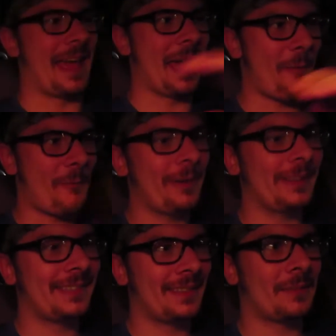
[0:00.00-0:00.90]
every
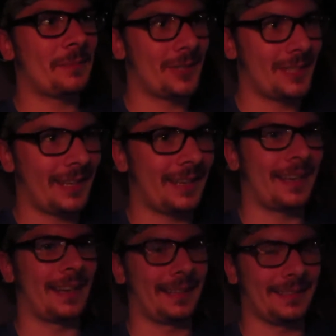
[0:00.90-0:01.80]
single machine
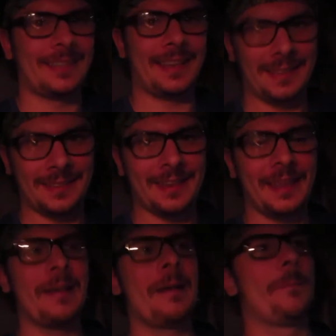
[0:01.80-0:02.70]
that is taken
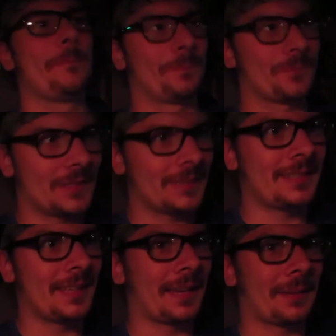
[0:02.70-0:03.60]
is
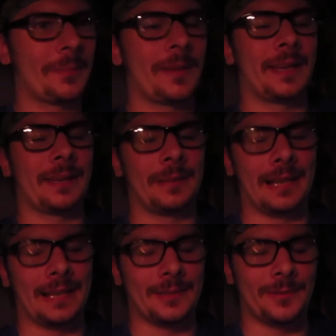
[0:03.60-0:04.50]
taken by a
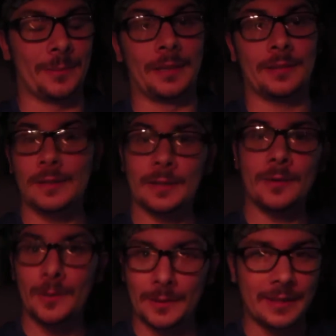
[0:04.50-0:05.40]
middle-aged woman. There's nothing
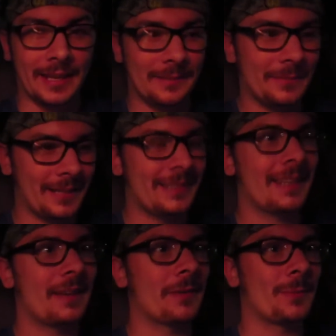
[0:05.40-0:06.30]
wrong with that, but it's
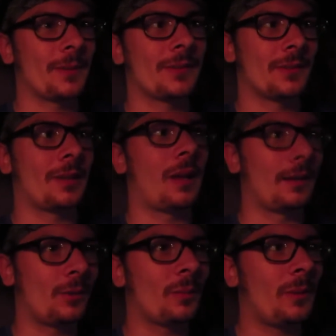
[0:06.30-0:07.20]
hilarious because
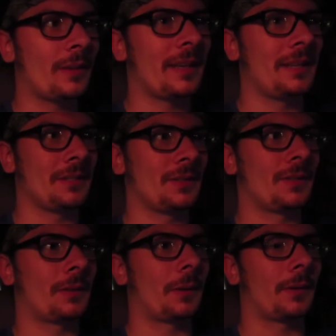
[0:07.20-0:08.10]
on normal
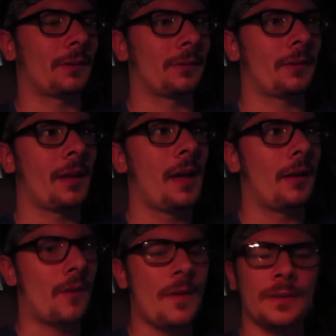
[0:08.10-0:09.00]
occasions there is
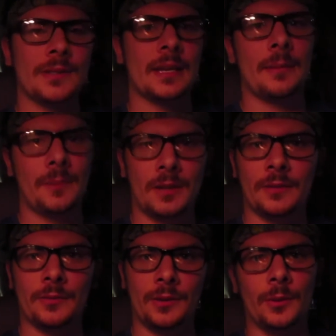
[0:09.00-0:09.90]
around this time a lot
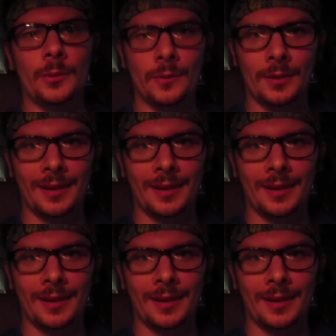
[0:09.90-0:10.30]
of youth,